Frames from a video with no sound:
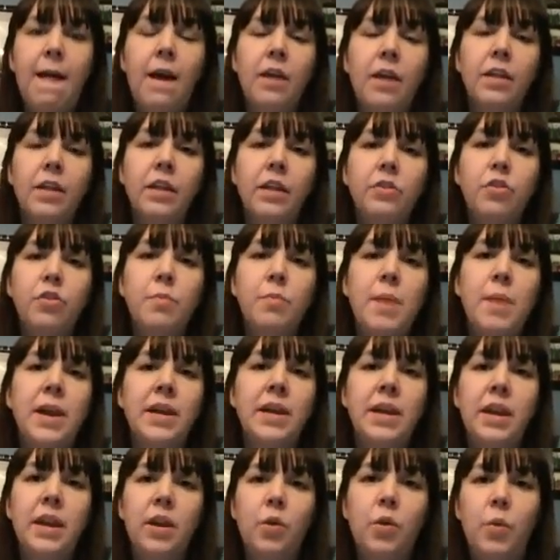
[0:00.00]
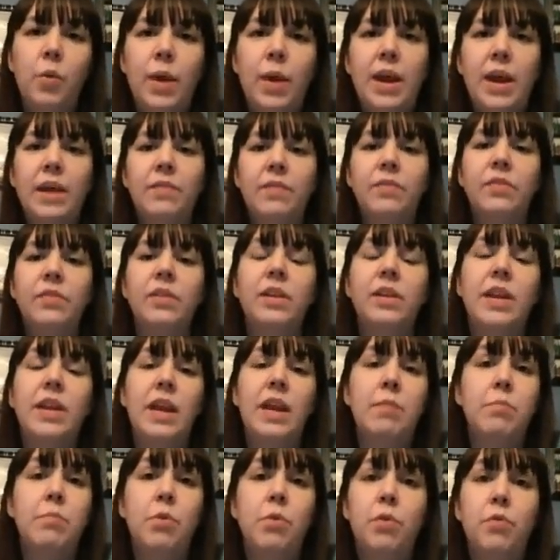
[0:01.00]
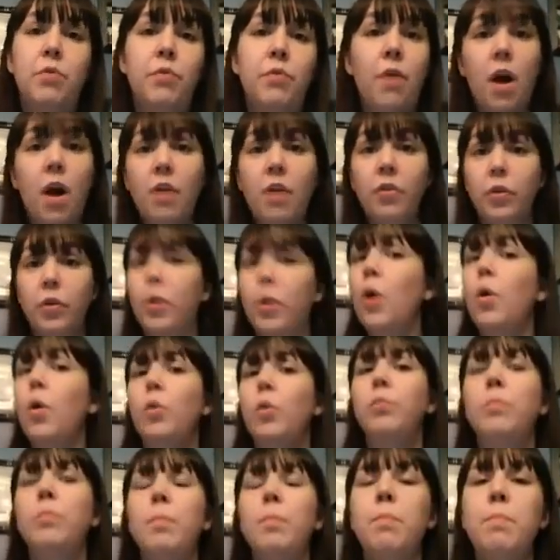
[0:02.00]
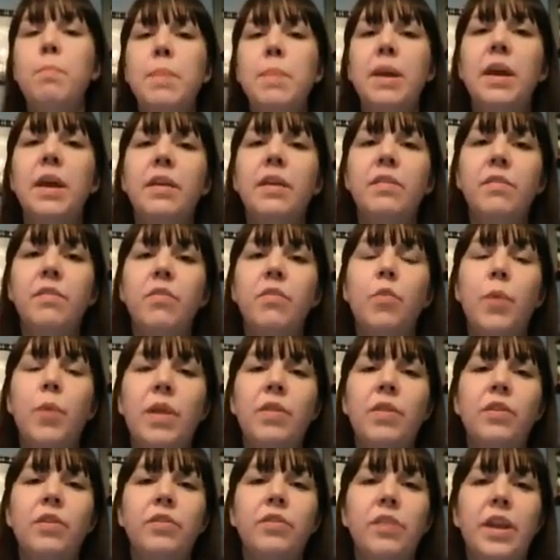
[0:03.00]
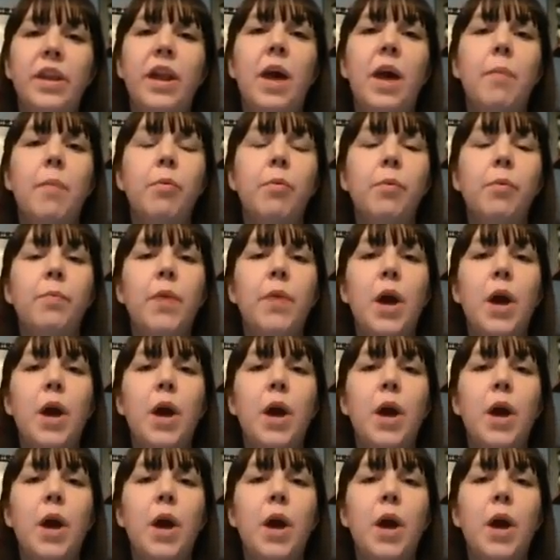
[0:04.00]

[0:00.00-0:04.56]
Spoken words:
Electromagnetic waves can move on their own because of the way they're set up.